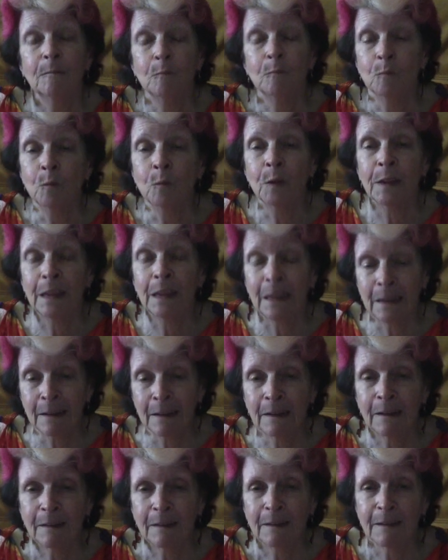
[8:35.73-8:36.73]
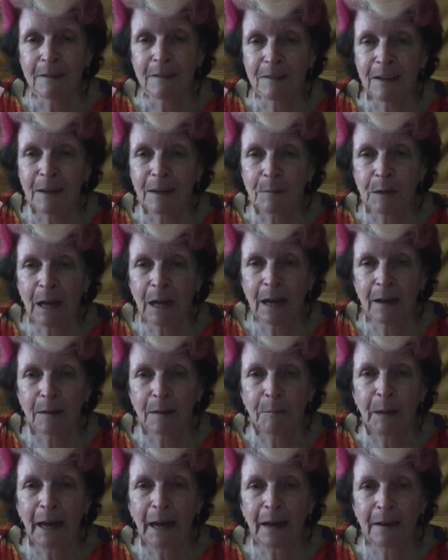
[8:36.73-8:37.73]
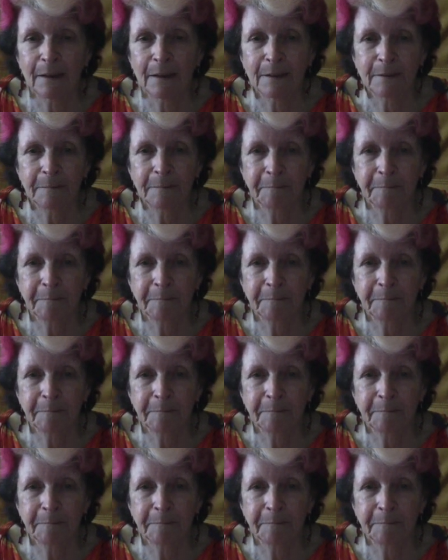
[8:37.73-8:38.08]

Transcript: within the same colour palette.